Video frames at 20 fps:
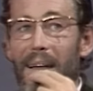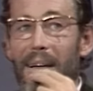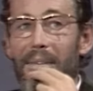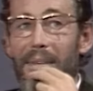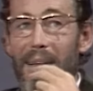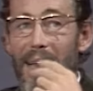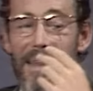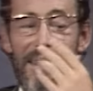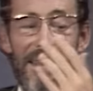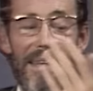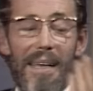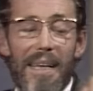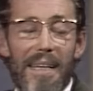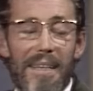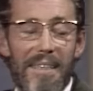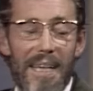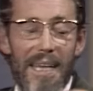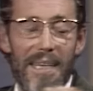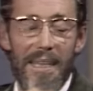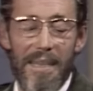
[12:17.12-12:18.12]
Well, I think he
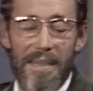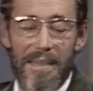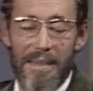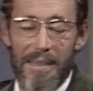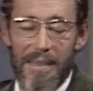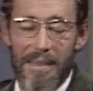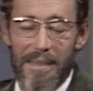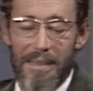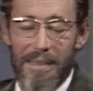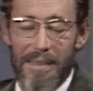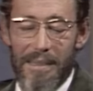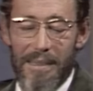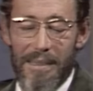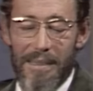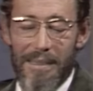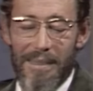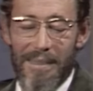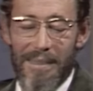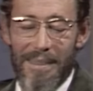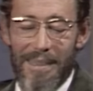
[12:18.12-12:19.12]
said it
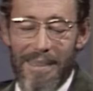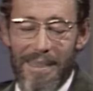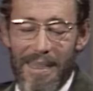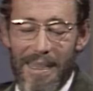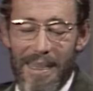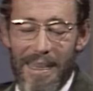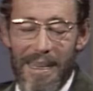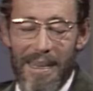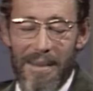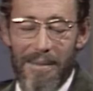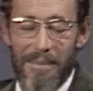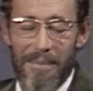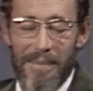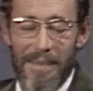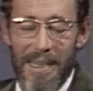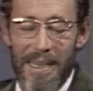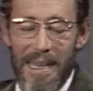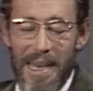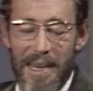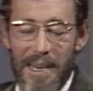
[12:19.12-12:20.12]

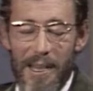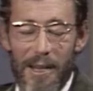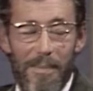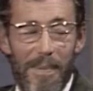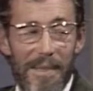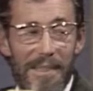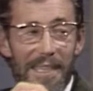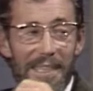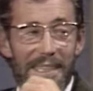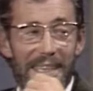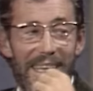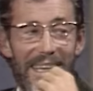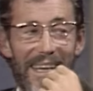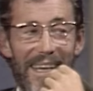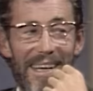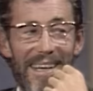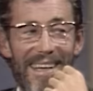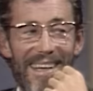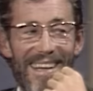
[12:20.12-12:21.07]
in Areopagitica.